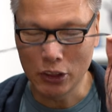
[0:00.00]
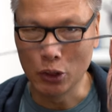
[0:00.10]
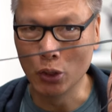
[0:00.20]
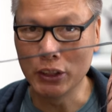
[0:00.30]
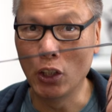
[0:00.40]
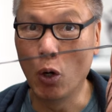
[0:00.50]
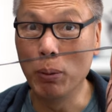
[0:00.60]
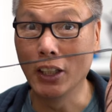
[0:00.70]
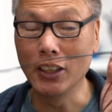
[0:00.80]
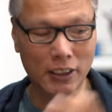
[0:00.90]
you also get a whole
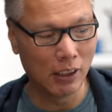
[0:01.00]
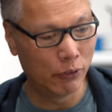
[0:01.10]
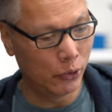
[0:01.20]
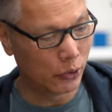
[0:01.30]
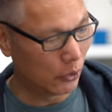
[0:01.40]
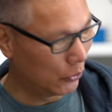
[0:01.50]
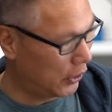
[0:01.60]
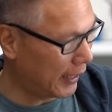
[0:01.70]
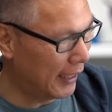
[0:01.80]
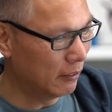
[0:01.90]
bunch of other stuff too, so
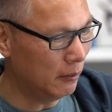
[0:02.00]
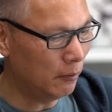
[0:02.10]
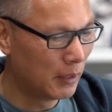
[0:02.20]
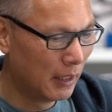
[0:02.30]
check it out.